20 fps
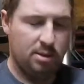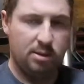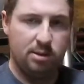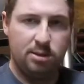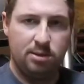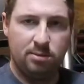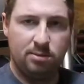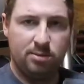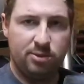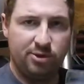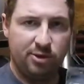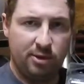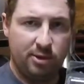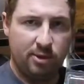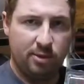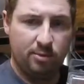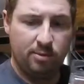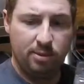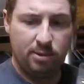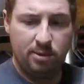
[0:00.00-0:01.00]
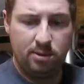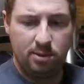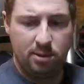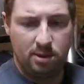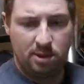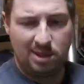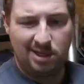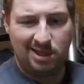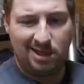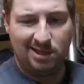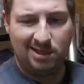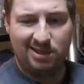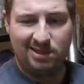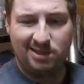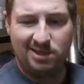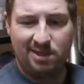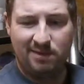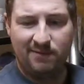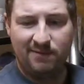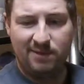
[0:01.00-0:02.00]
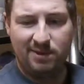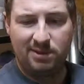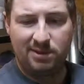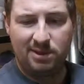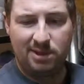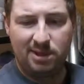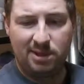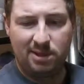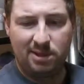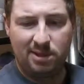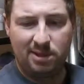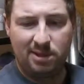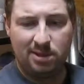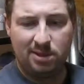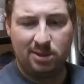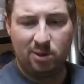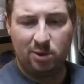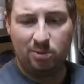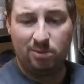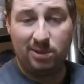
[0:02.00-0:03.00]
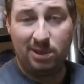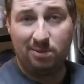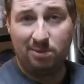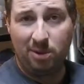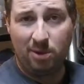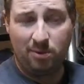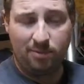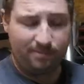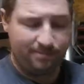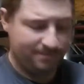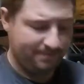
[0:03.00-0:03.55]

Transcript: some some shrink tube. I got this stuff at Home Depot.